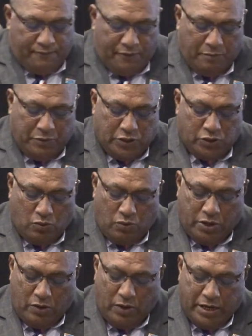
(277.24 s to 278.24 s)
From the
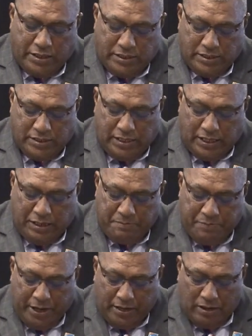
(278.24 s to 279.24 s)
school regulations that
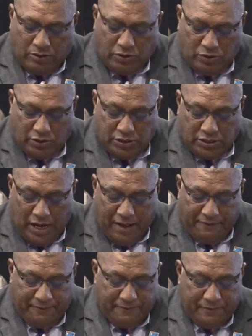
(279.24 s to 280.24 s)
impact our children's
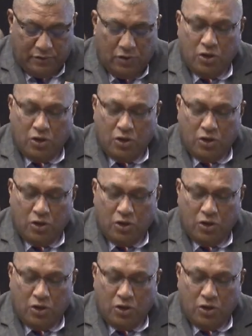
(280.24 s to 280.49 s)
life,